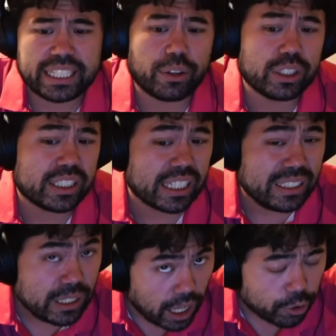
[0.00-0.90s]
Now this is
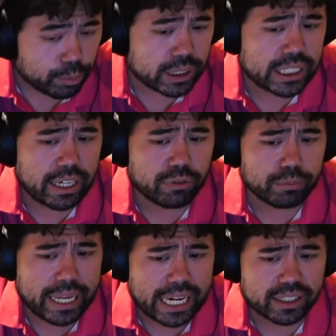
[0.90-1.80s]
another mistake from
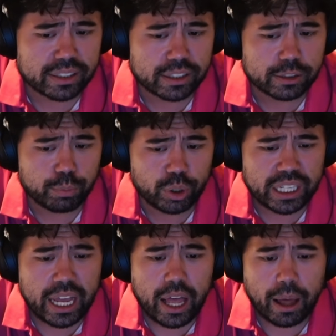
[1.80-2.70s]
Magnus at this point.